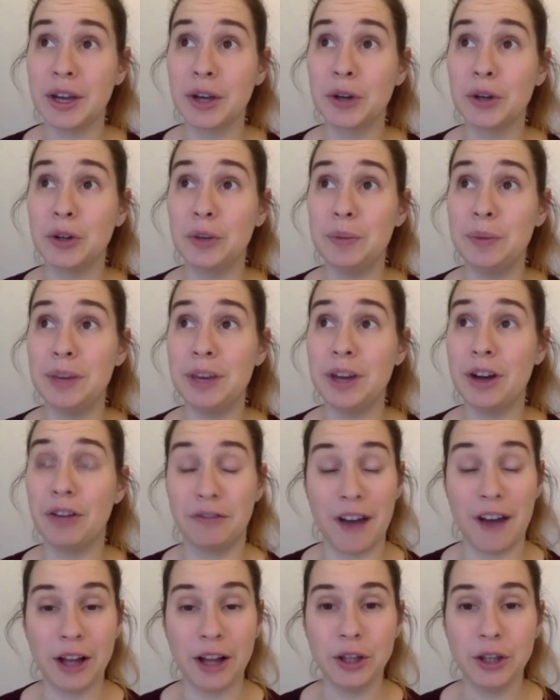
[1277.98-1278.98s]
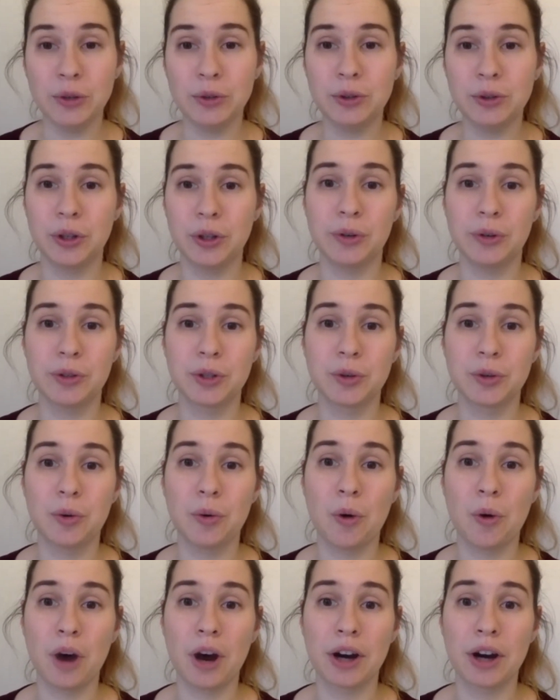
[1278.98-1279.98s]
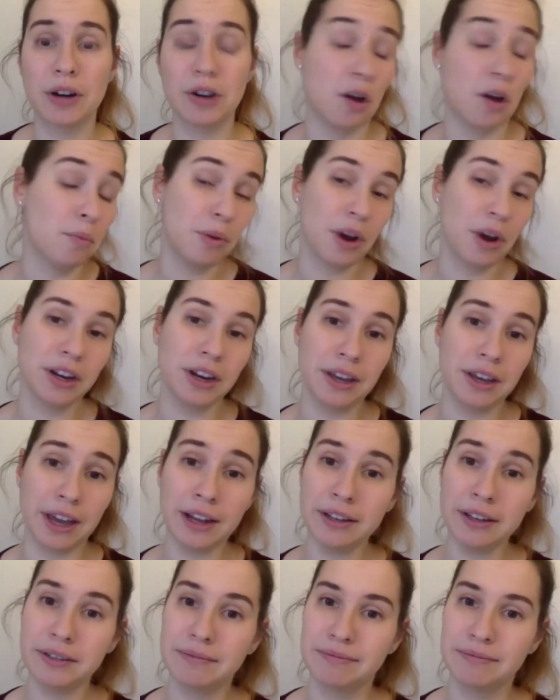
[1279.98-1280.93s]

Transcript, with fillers: could be of value to those who are not pregnant yet?